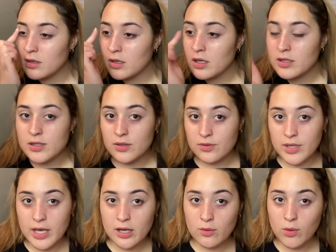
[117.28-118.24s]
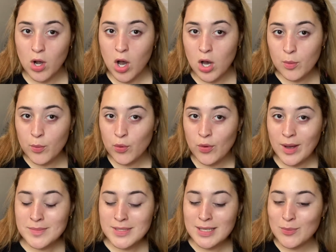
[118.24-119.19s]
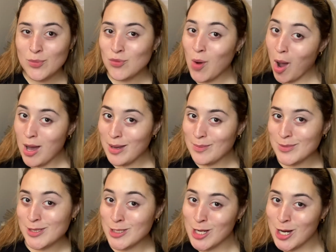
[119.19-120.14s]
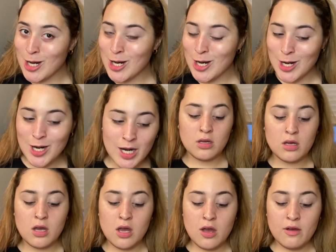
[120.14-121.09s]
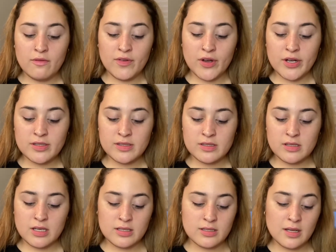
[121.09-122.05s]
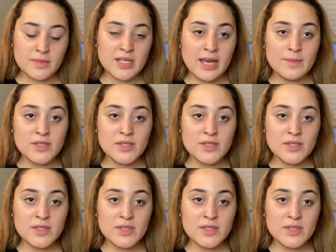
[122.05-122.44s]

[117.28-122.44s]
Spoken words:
So there, we're all prepped and primed. First, sometimes I'll